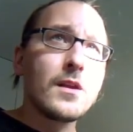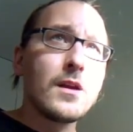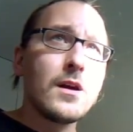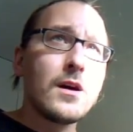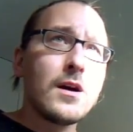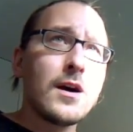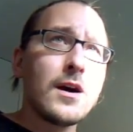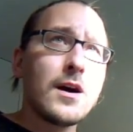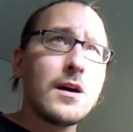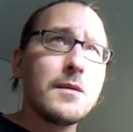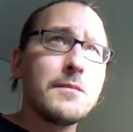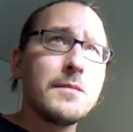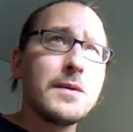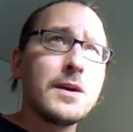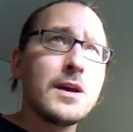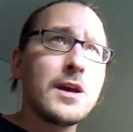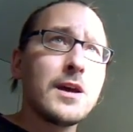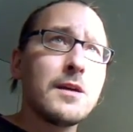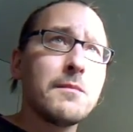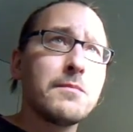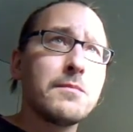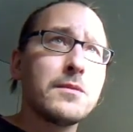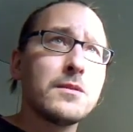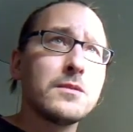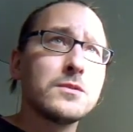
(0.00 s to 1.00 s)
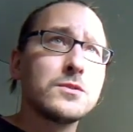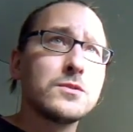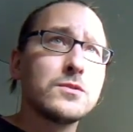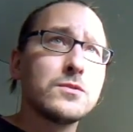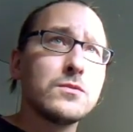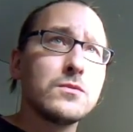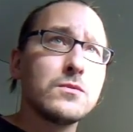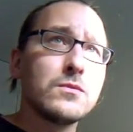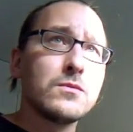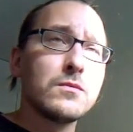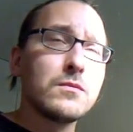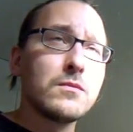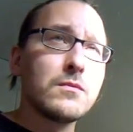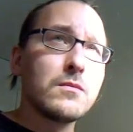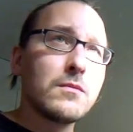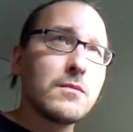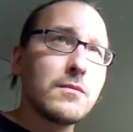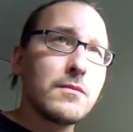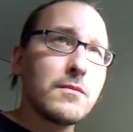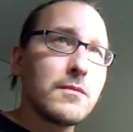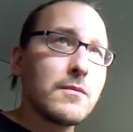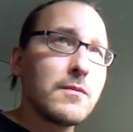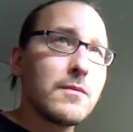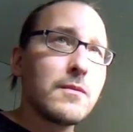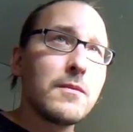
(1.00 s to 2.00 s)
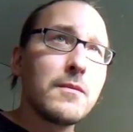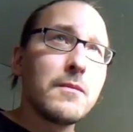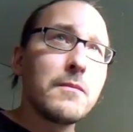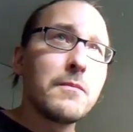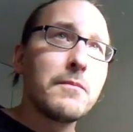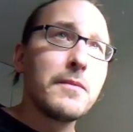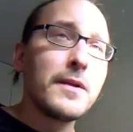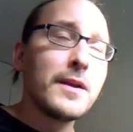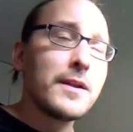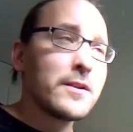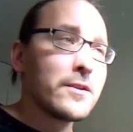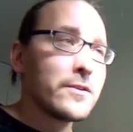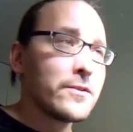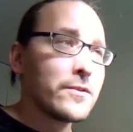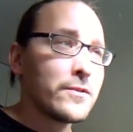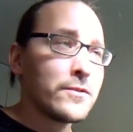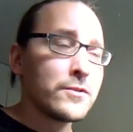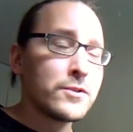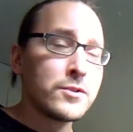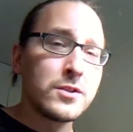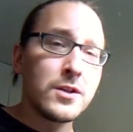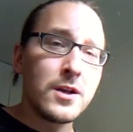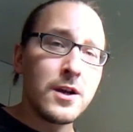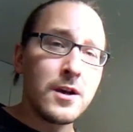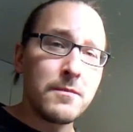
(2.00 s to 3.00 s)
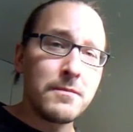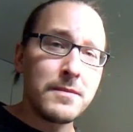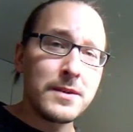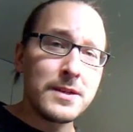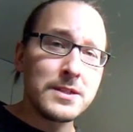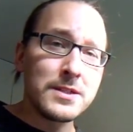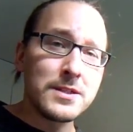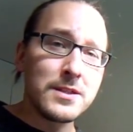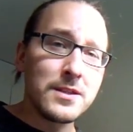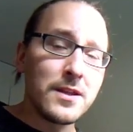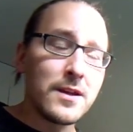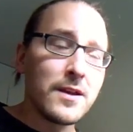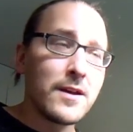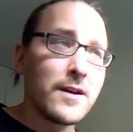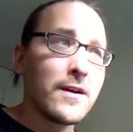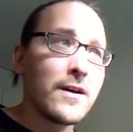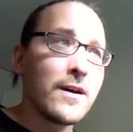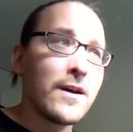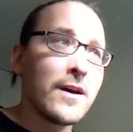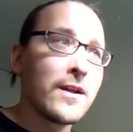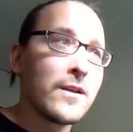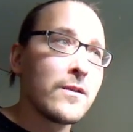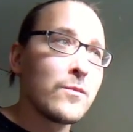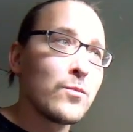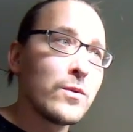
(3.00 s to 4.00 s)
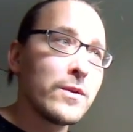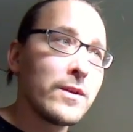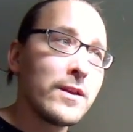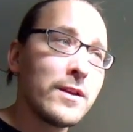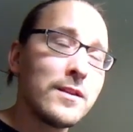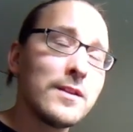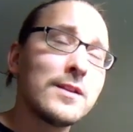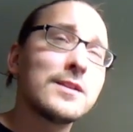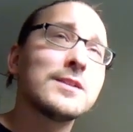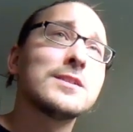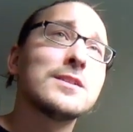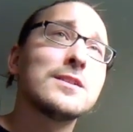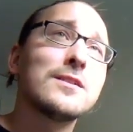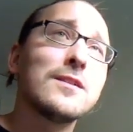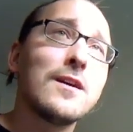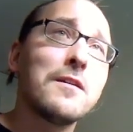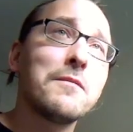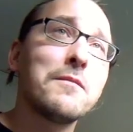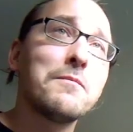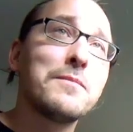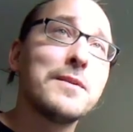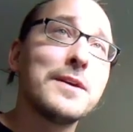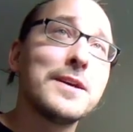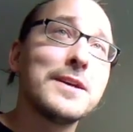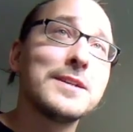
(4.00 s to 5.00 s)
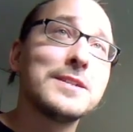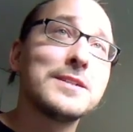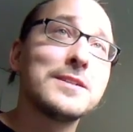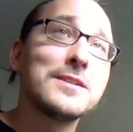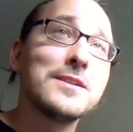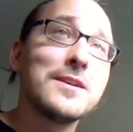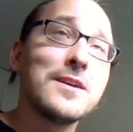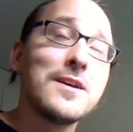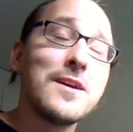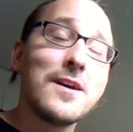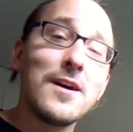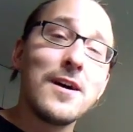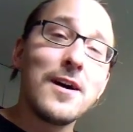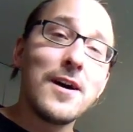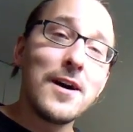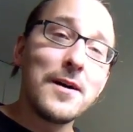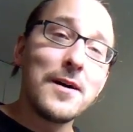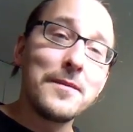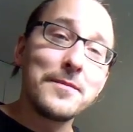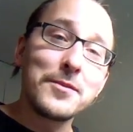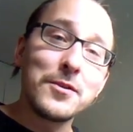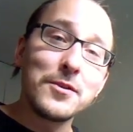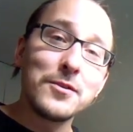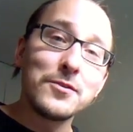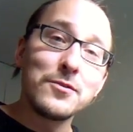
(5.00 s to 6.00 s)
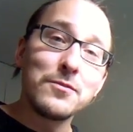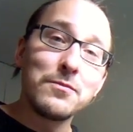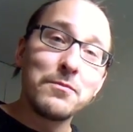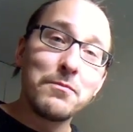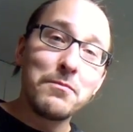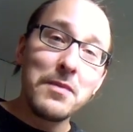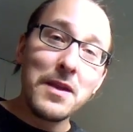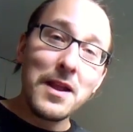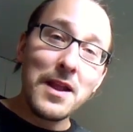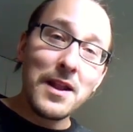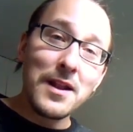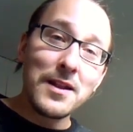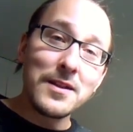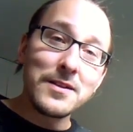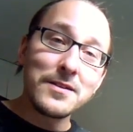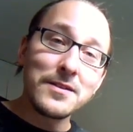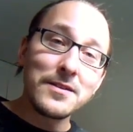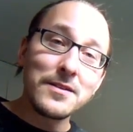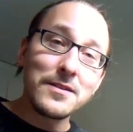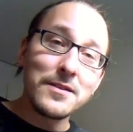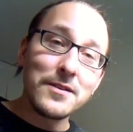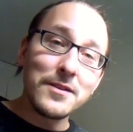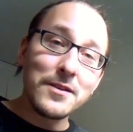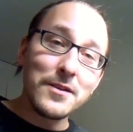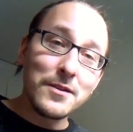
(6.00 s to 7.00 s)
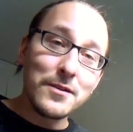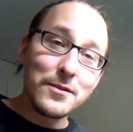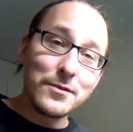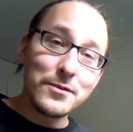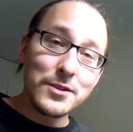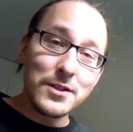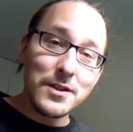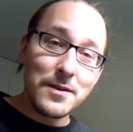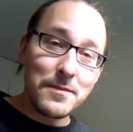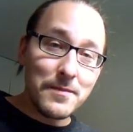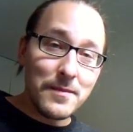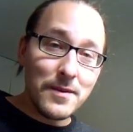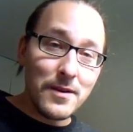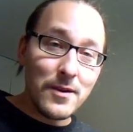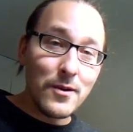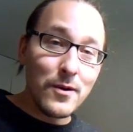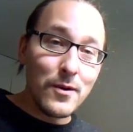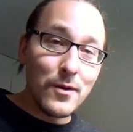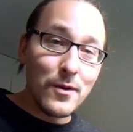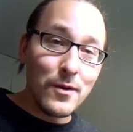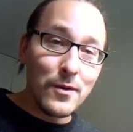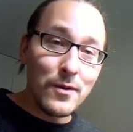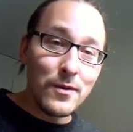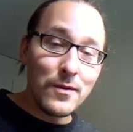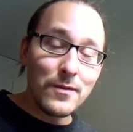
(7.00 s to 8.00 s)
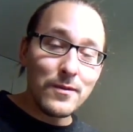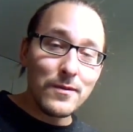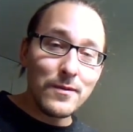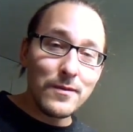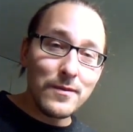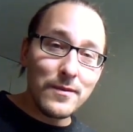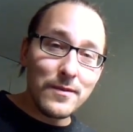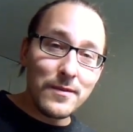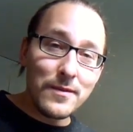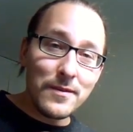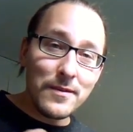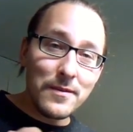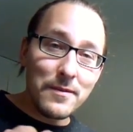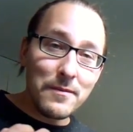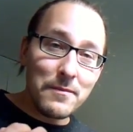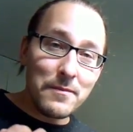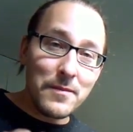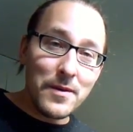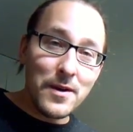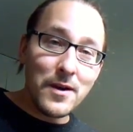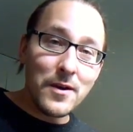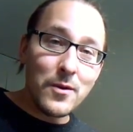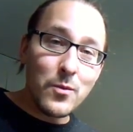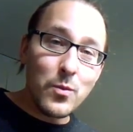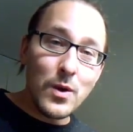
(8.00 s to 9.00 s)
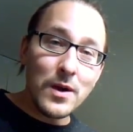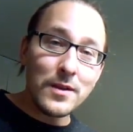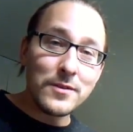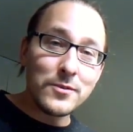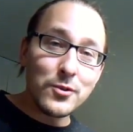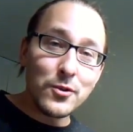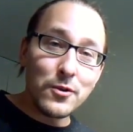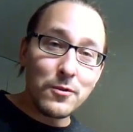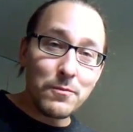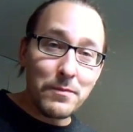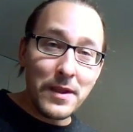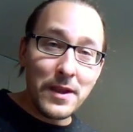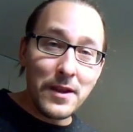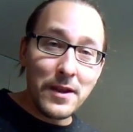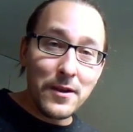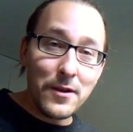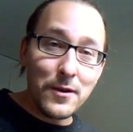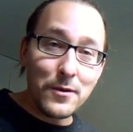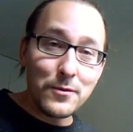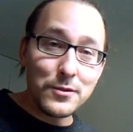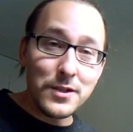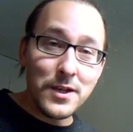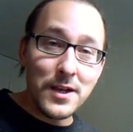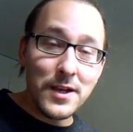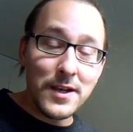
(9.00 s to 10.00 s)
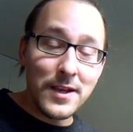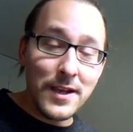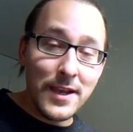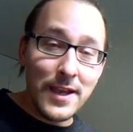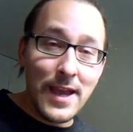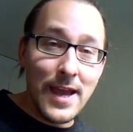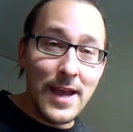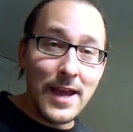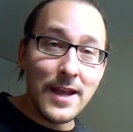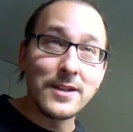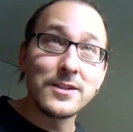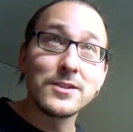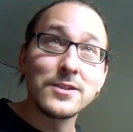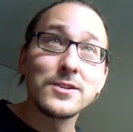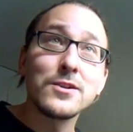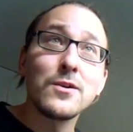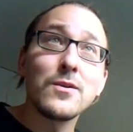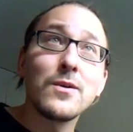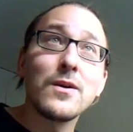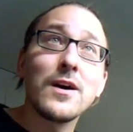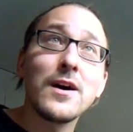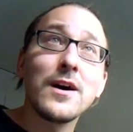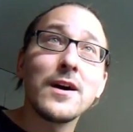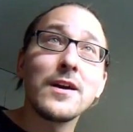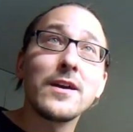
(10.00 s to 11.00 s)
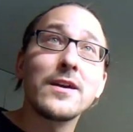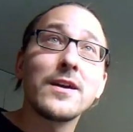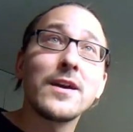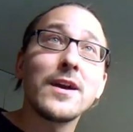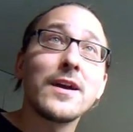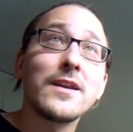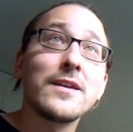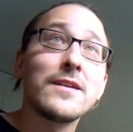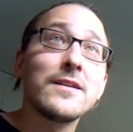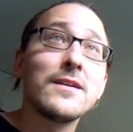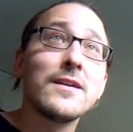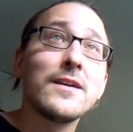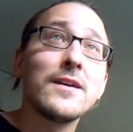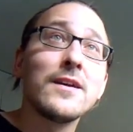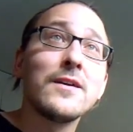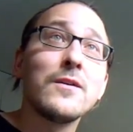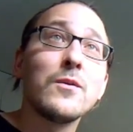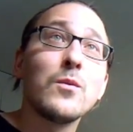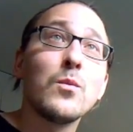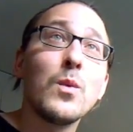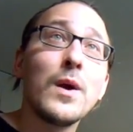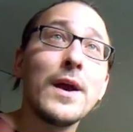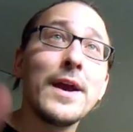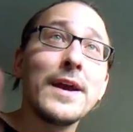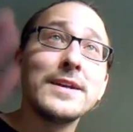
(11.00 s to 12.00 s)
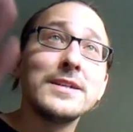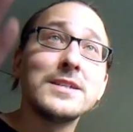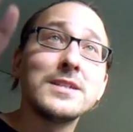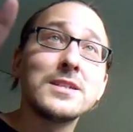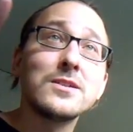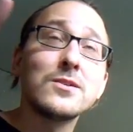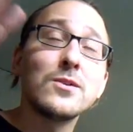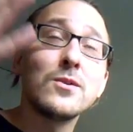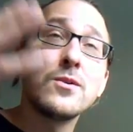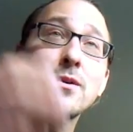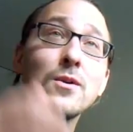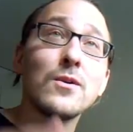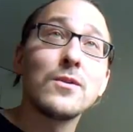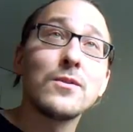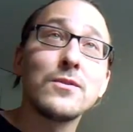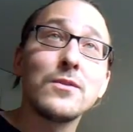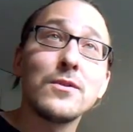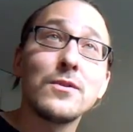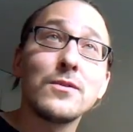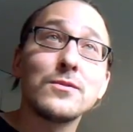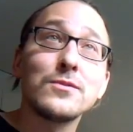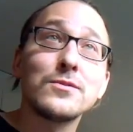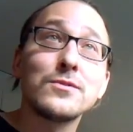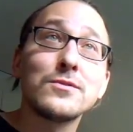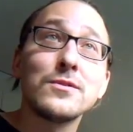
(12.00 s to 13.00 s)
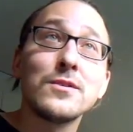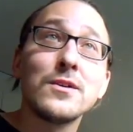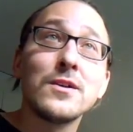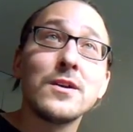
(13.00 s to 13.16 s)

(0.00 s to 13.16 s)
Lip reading: I'm able to build a new starbase there, and in that starbase I'm going to build huge all Mark 1 torpedoes I can, so I can waste all those